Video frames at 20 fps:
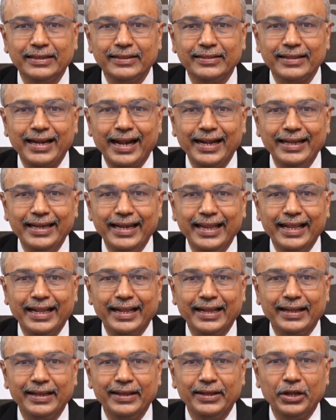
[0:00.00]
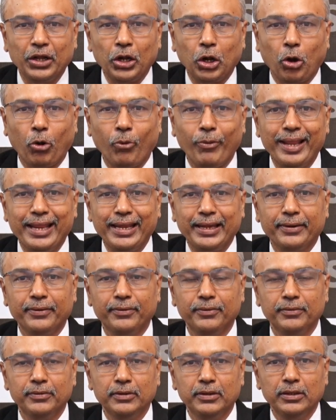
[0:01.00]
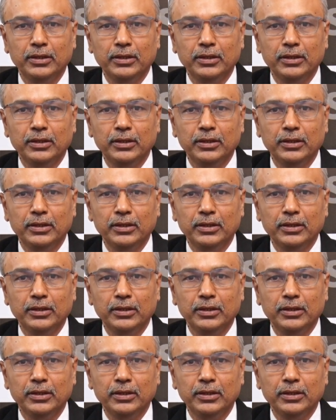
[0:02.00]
threatening queen.